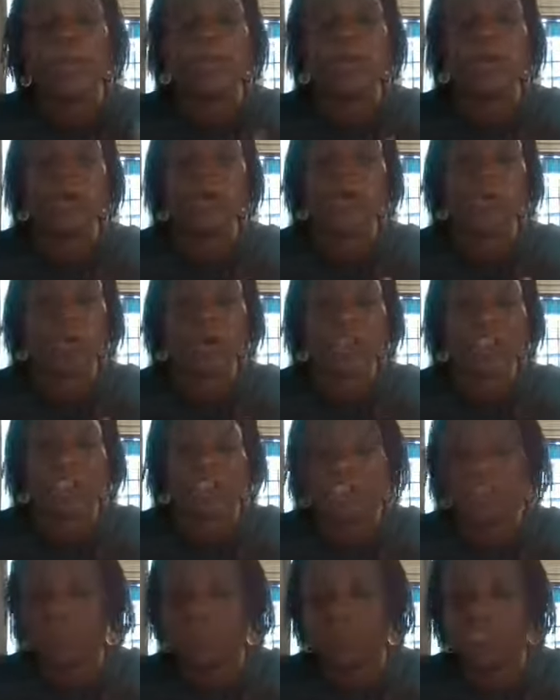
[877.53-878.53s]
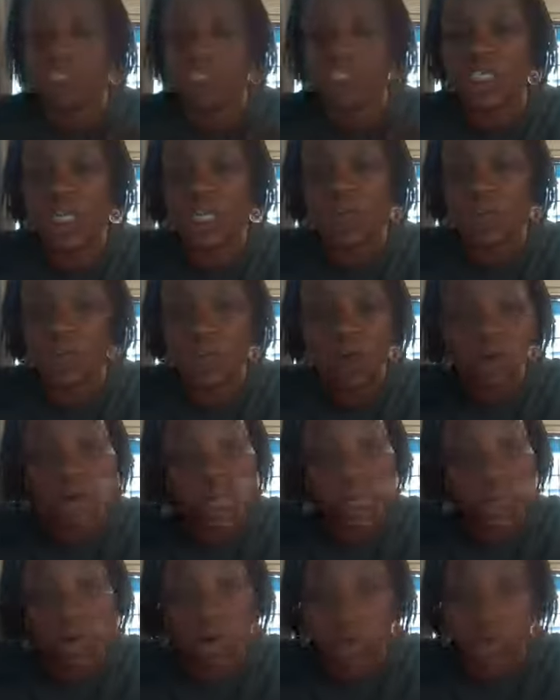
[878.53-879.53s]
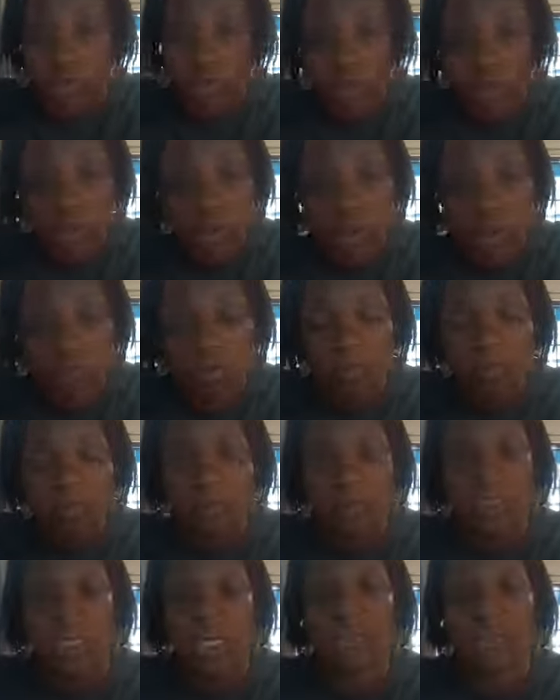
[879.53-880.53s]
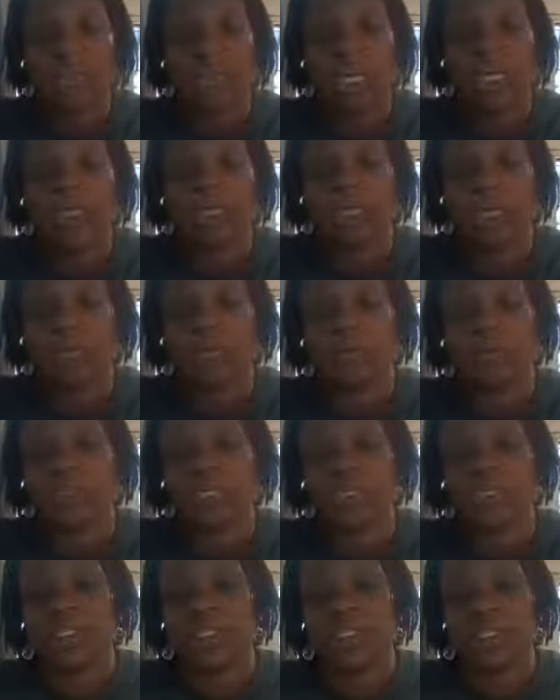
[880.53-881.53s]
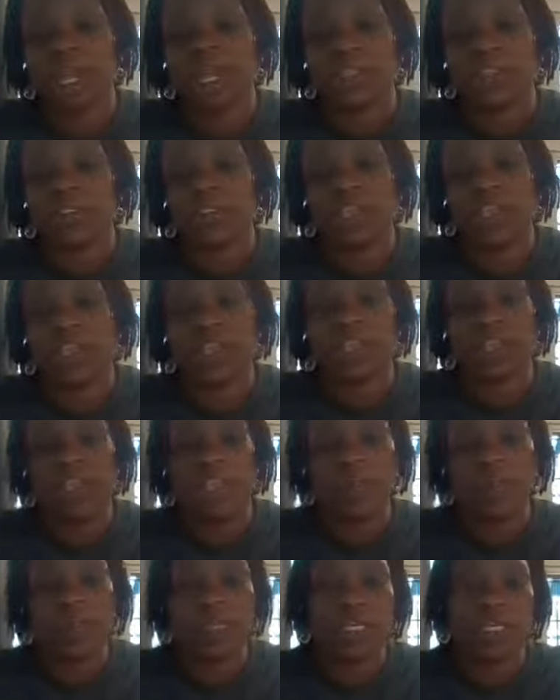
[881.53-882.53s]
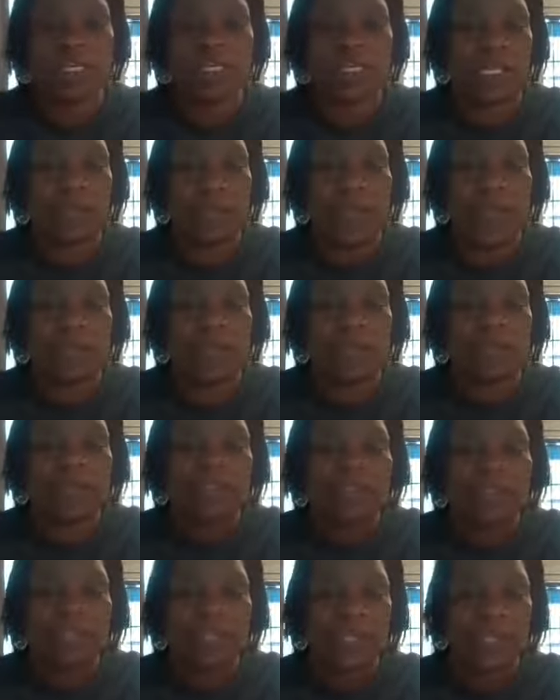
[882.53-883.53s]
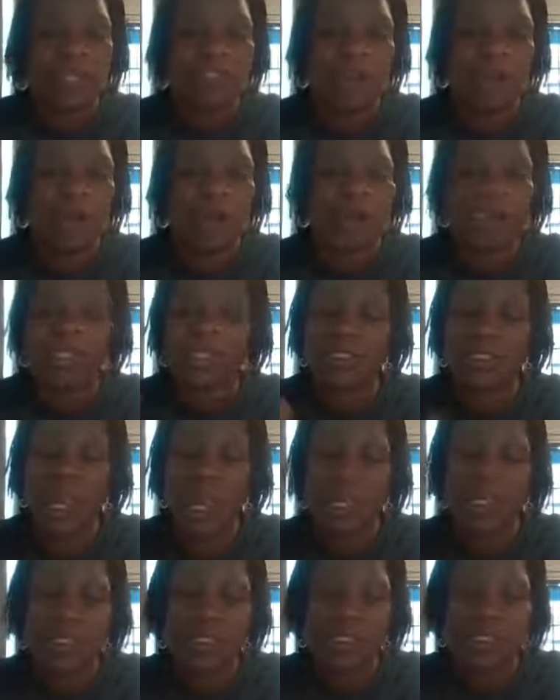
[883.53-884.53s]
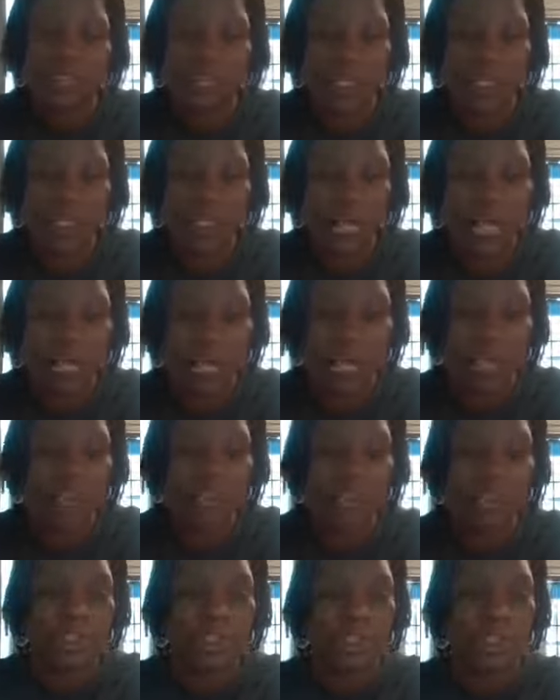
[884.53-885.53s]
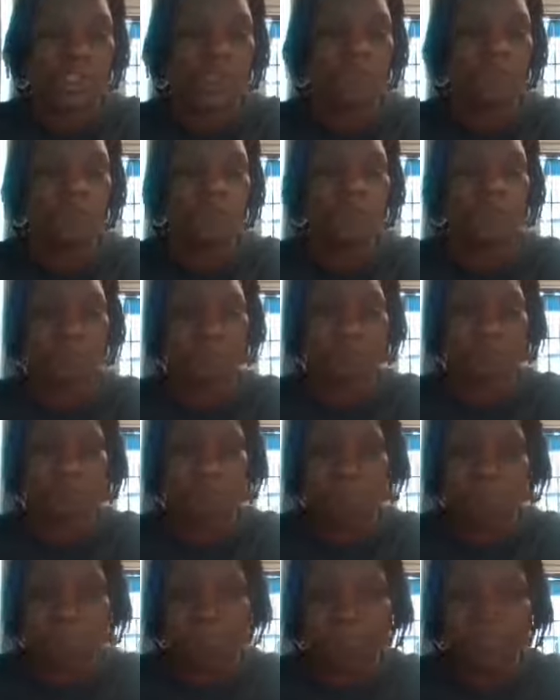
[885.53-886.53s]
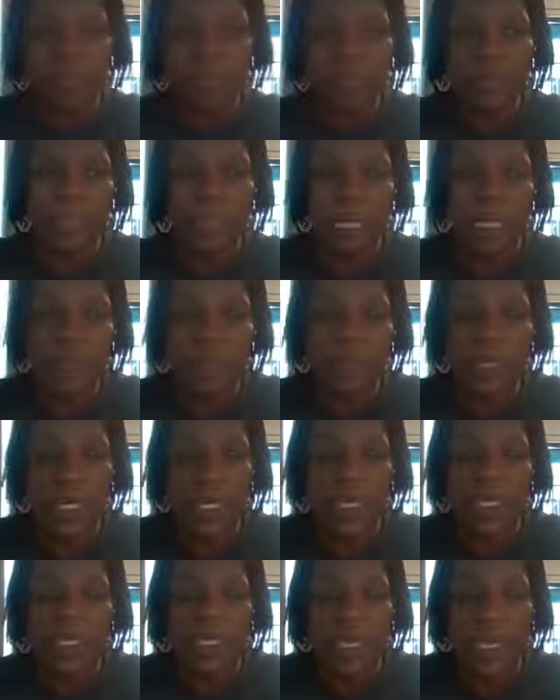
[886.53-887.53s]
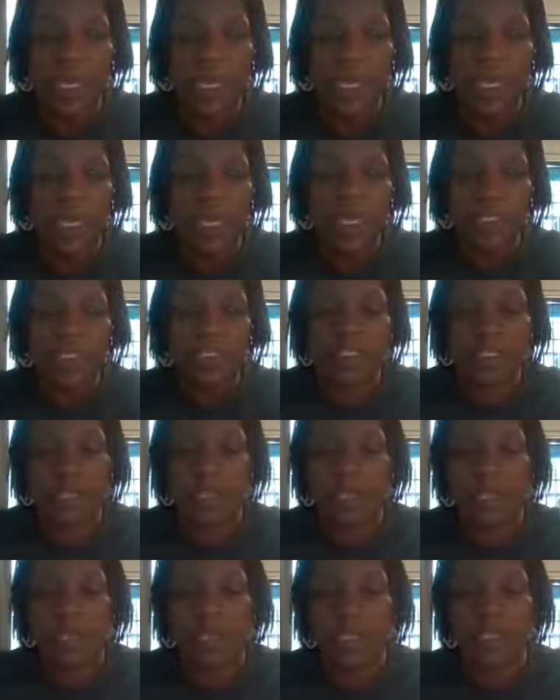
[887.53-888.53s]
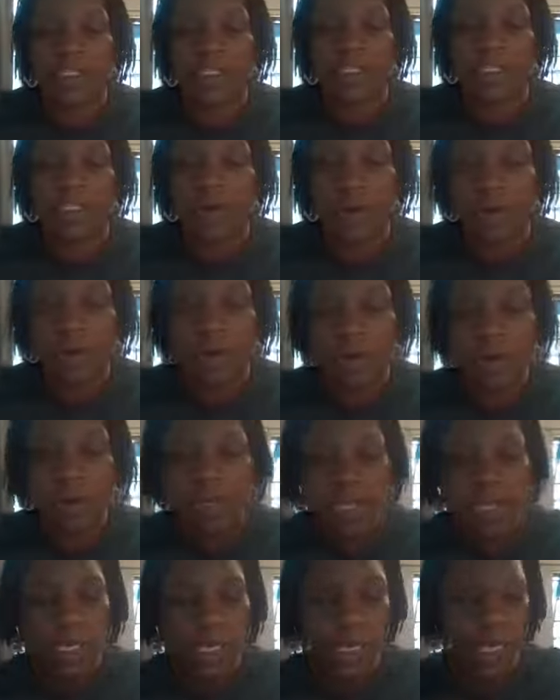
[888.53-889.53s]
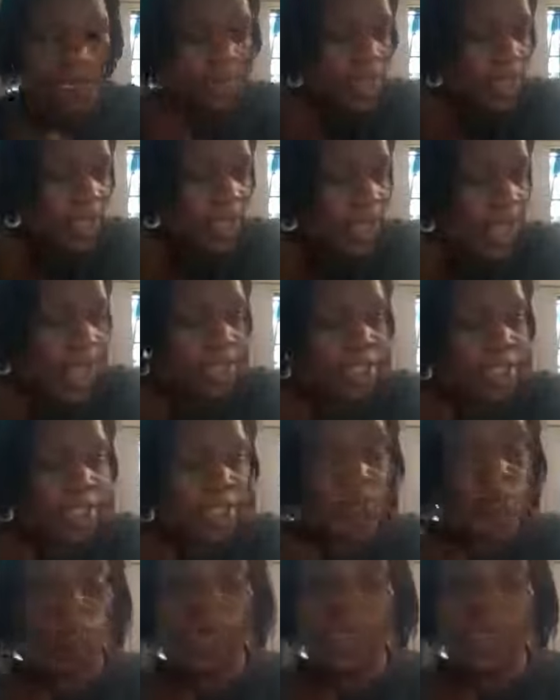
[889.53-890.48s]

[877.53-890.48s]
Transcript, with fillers: you know what the church has done for you or to you. Amen. Um, that's the kind of game it is. Amen. And so I'm excited to bring that game to you. Amen. And um, and so Amen. That's the